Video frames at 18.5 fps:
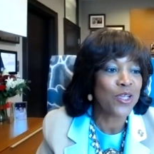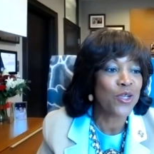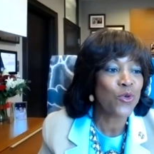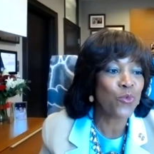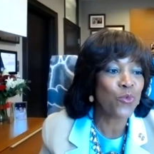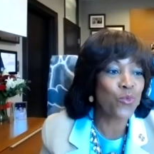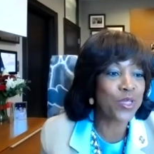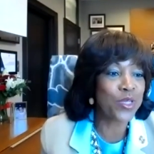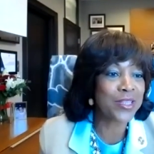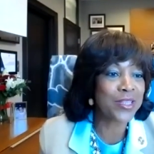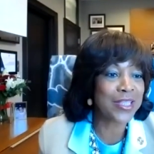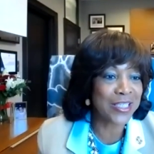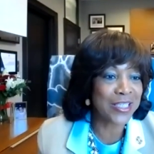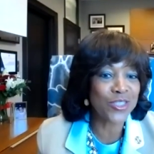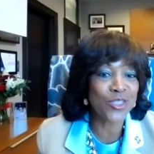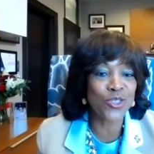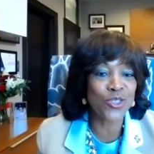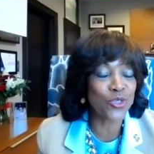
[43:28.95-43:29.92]
with
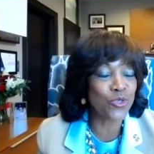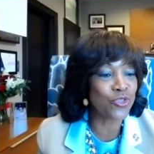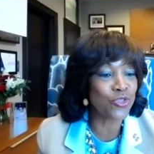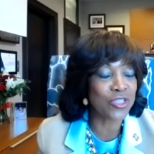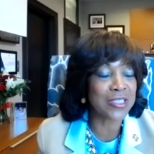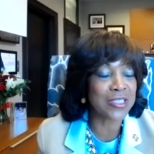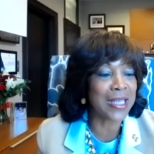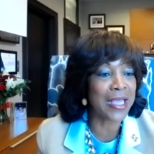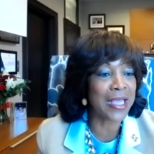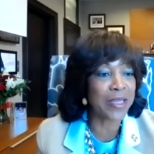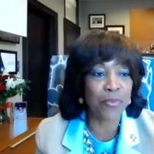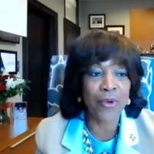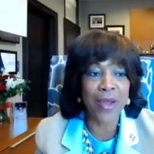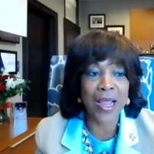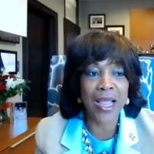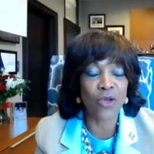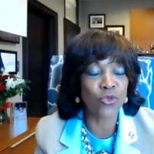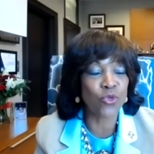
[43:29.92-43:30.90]
institutions like
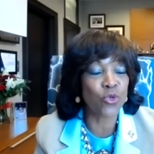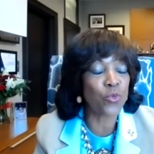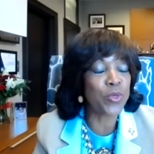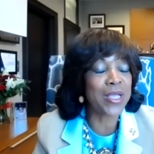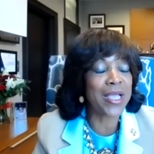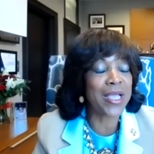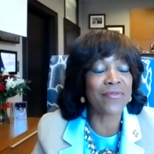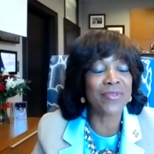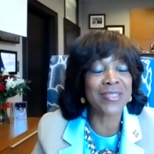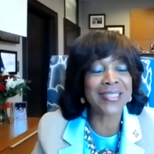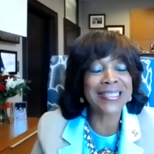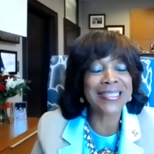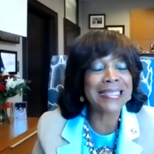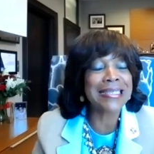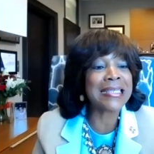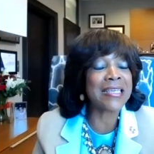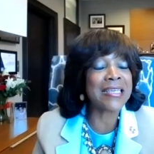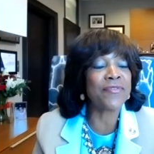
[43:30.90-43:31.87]
Brown, who we have a
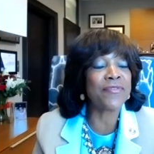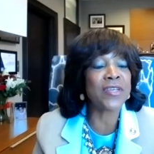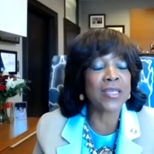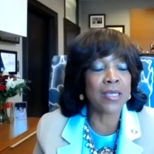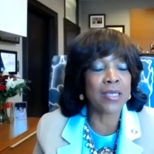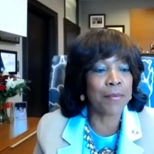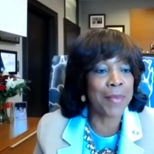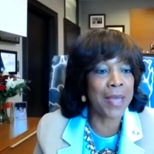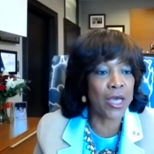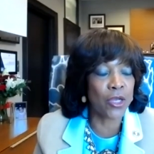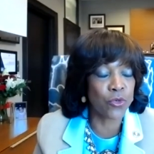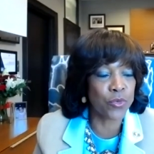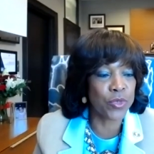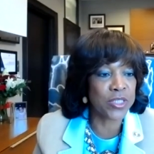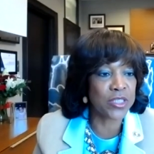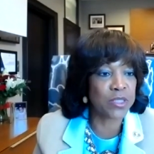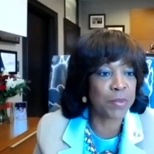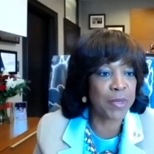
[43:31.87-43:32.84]
significant amount of
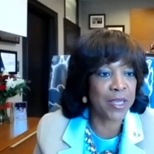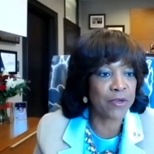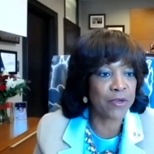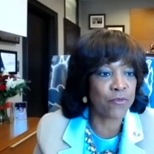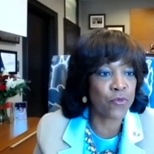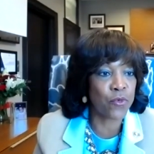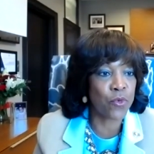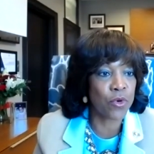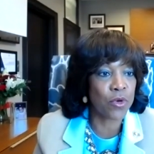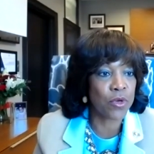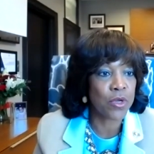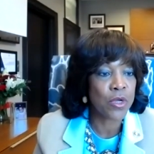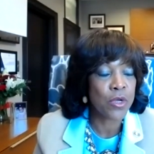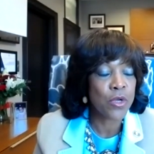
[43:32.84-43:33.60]
respect for